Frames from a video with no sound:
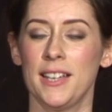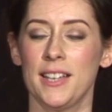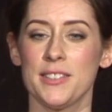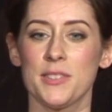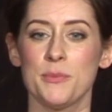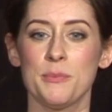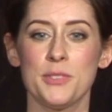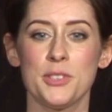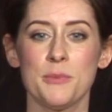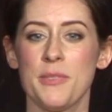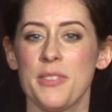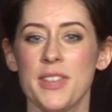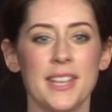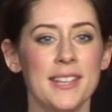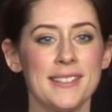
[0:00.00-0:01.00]
some
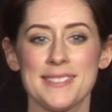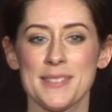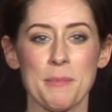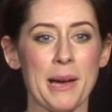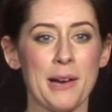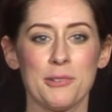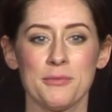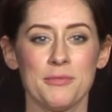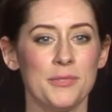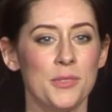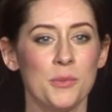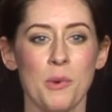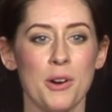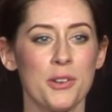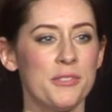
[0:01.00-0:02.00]
things about
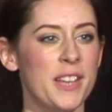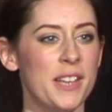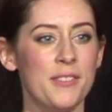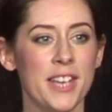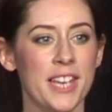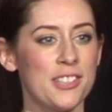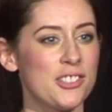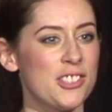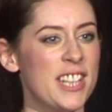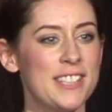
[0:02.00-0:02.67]
the world of aviation,